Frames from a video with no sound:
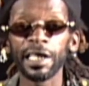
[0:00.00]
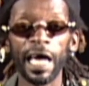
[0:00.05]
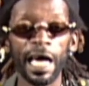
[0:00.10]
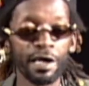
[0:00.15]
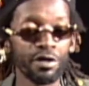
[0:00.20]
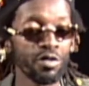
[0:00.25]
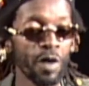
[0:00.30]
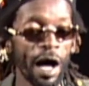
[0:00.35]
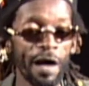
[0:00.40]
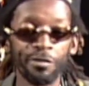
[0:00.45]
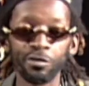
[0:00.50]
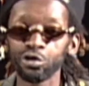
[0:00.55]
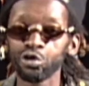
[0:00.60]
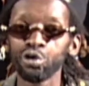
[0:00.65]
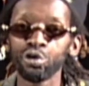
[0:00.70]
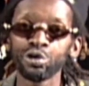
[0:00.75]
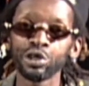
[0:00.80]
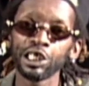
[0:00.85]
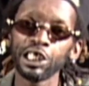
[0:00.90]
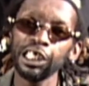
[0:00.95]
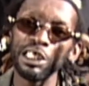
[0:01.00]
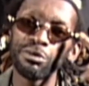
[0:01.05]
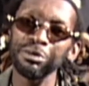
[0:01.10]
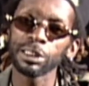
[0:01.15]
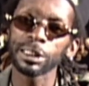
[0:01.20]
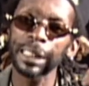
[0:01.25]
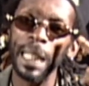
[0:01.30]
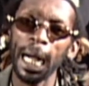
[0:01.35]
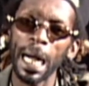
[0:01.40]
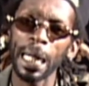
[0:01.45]
I cry for those with evil
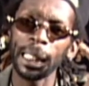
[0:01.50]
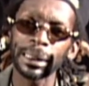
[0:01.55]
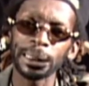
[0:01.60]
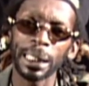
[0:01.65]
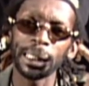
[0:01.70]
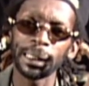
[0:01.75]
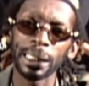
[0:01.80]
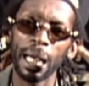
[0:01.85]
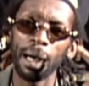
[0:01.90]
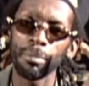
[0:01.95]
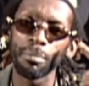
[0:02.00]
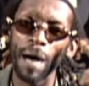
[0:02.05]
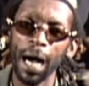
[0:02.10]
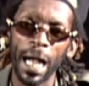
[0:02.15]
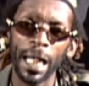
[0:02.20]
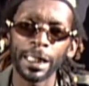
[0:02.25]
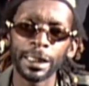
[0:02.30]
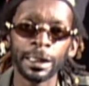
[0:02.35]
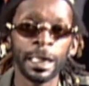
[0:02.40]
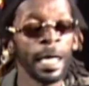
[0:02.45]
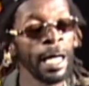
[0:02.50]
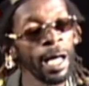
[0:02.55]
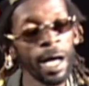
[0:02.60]
thoughts on their mind.